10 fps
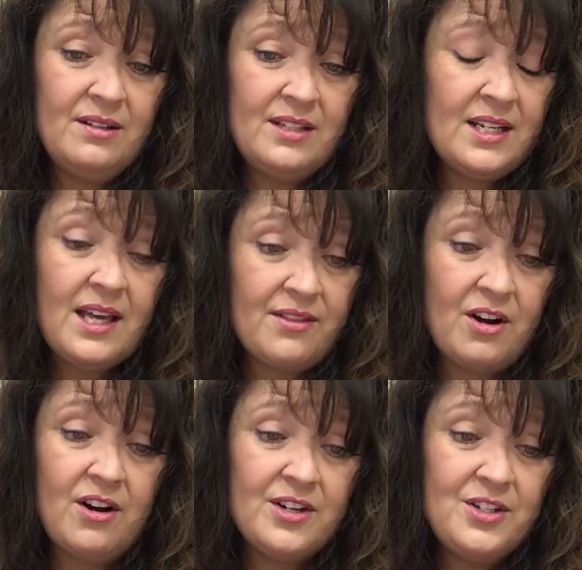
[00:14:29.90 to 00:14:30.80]
together
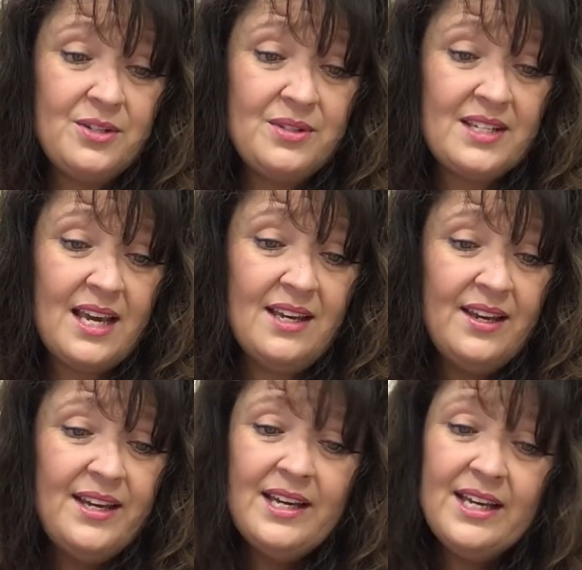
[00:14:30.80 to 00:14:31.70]
on a Tuesday,
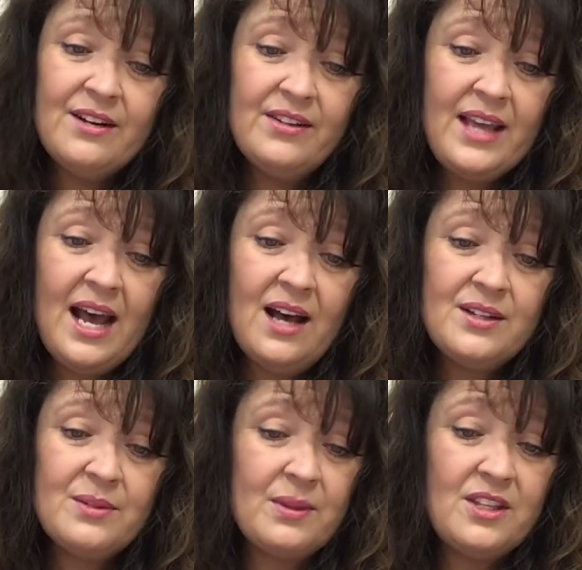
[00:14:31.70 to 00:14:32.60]
here in the
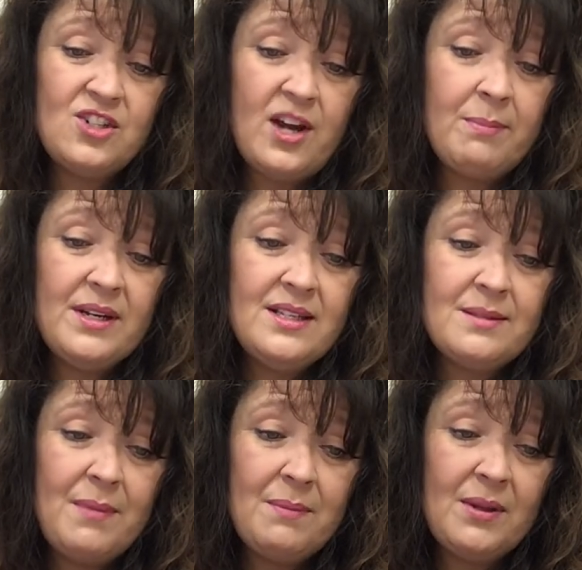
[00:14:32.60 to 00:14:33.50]
house with the
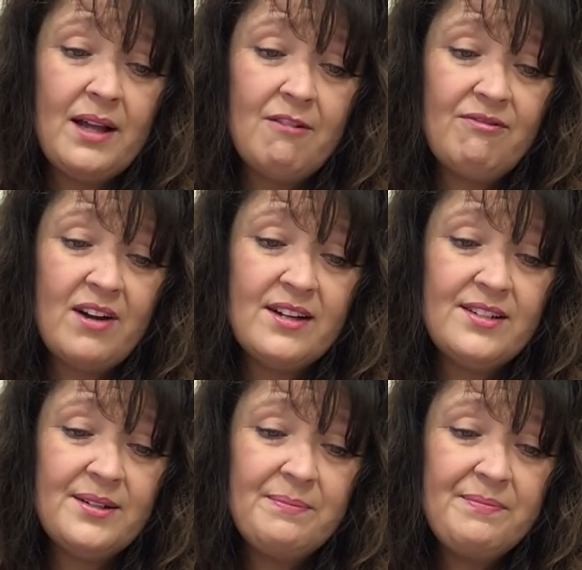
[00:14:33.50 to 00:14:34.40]
Japanese maple out
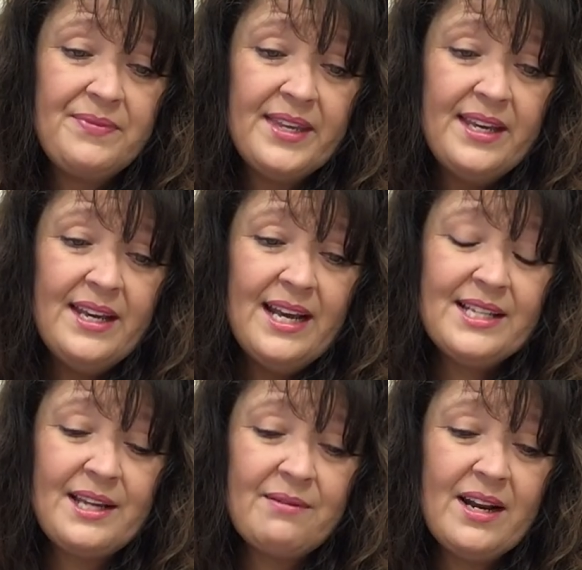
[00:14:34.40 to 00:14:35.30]
front. As
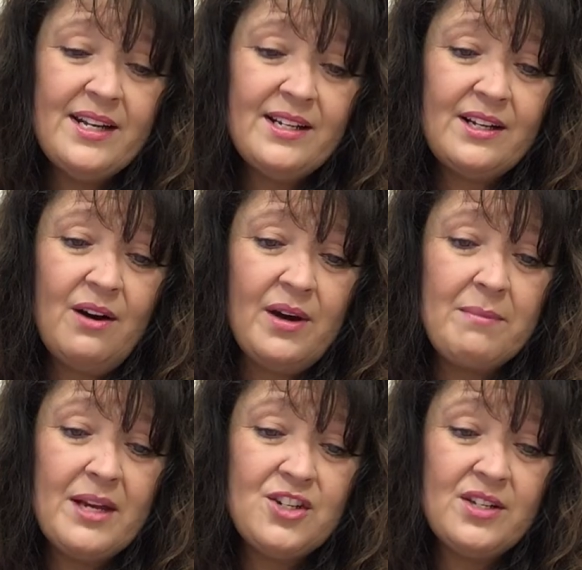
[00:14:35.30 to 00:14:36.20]
I ready to go, I
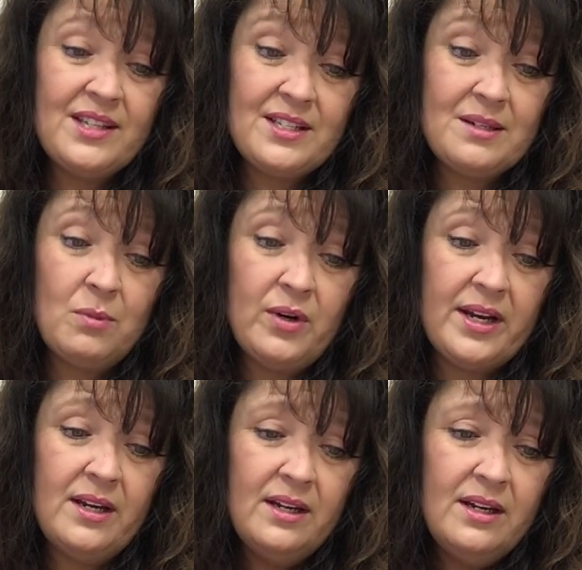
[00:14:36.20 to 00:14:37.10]
mentioned this to
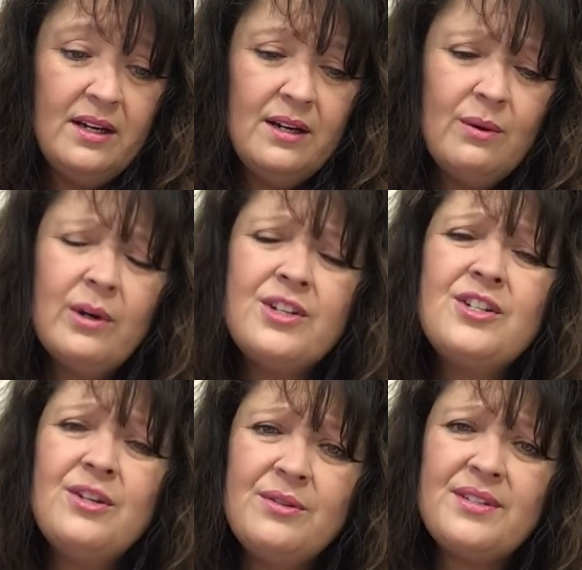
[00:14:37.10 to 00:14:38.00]
Morrie. "We're
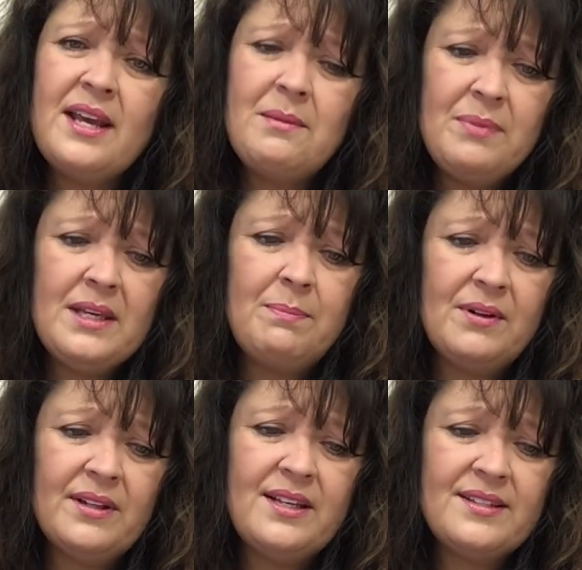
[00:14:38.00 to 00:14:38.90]
Tuesday people,"
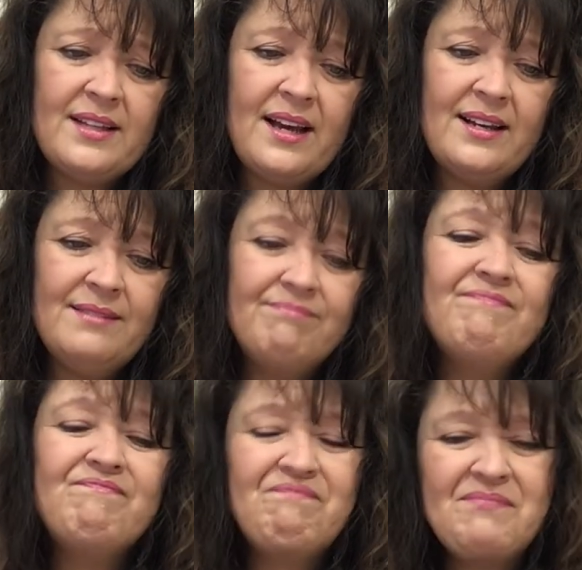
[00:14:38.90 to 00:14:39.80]
he said.
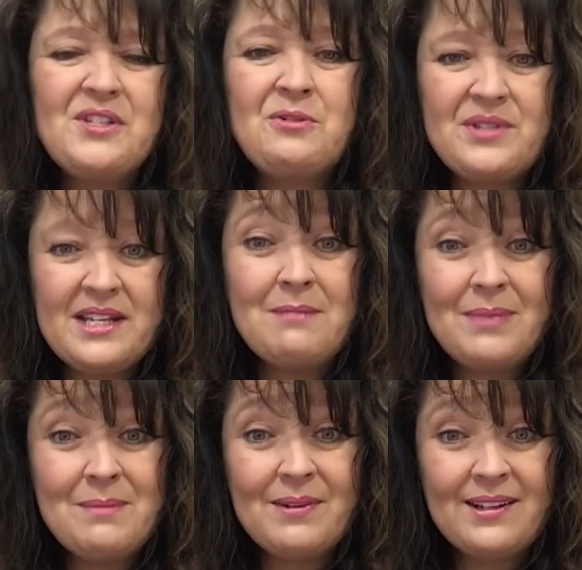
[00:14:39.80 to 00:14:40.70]
"Tuesday
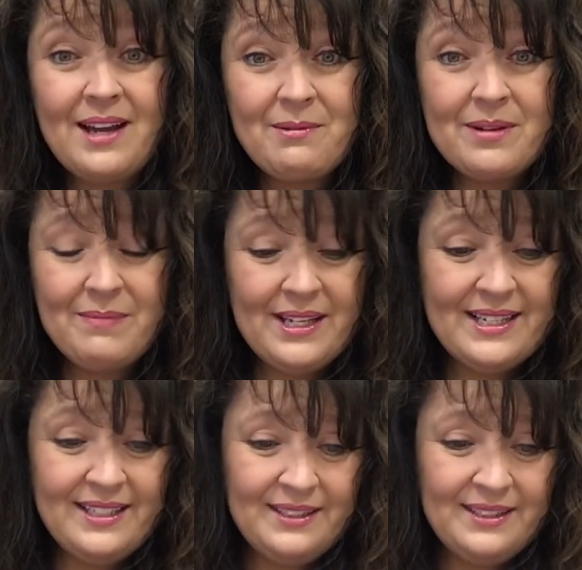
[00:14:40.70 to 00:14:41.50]
people," I repeated.